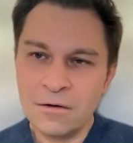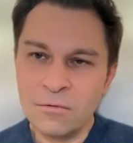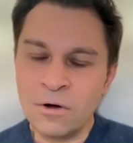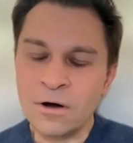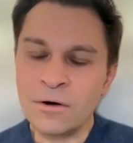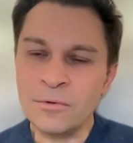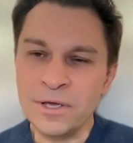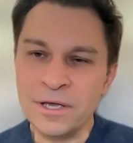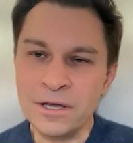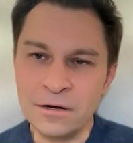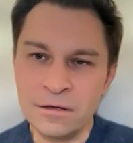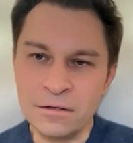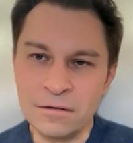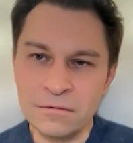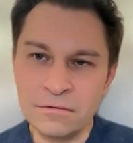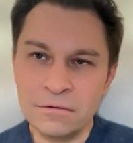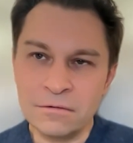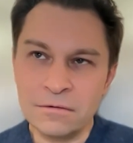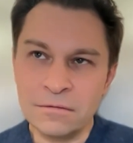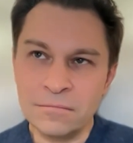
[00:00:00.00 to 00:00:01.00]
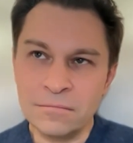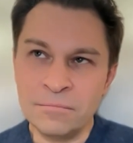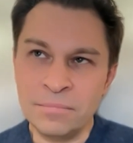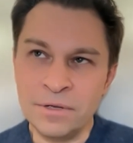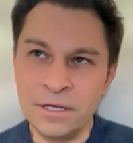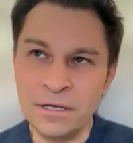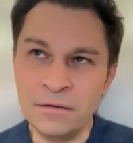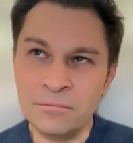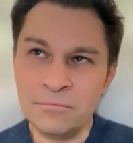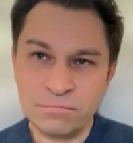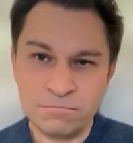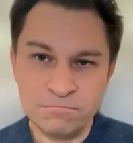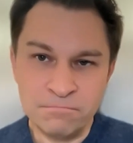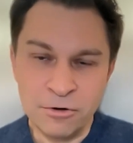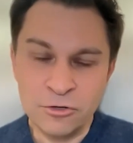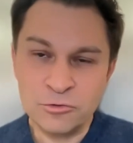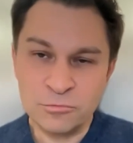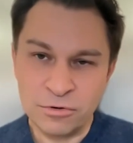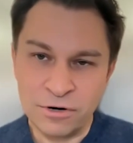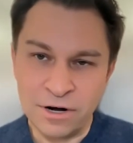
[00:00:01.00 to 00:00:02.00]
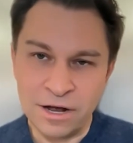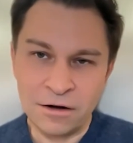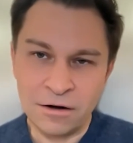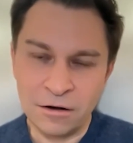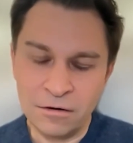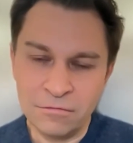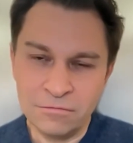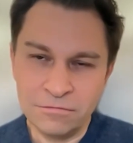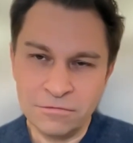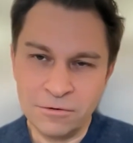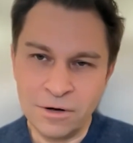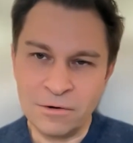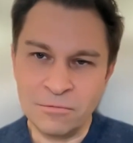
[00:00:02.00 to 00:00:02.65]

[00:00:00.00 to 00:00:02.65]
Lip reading: what are we going to be most proud of